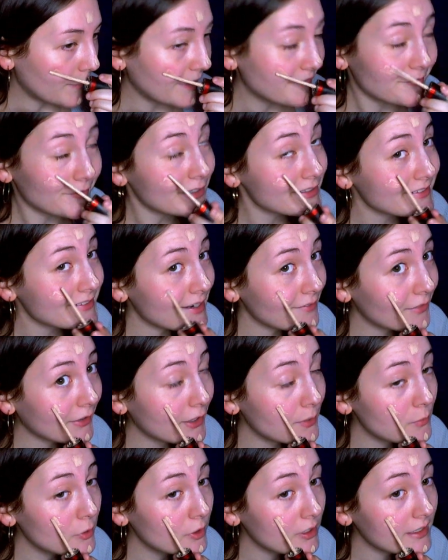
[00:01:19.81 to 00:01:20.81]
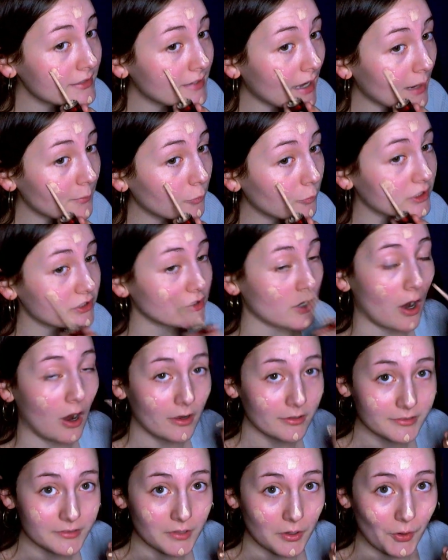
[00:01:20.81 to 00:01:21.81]
my first ever community tab, which
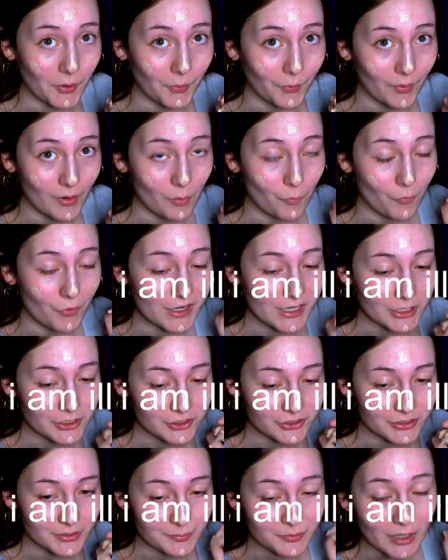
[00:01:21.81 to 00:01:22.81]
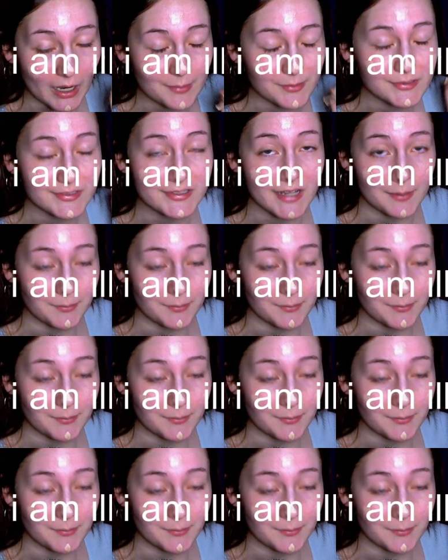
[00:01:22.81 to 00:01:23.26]
also 100 subscribers.